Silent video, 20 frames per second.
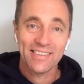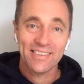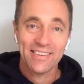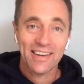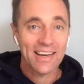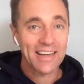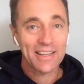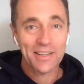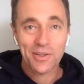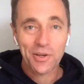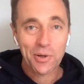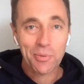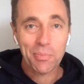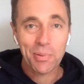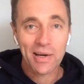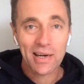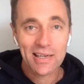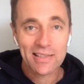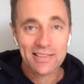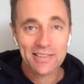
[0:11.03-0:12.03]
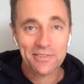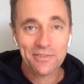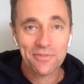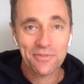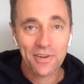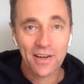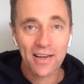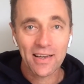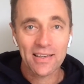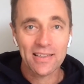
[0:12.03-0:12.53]
Ain't no passing
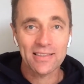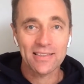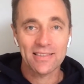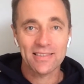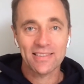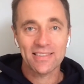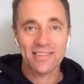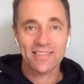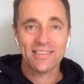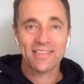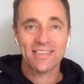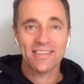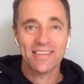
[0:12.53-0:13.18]
phase.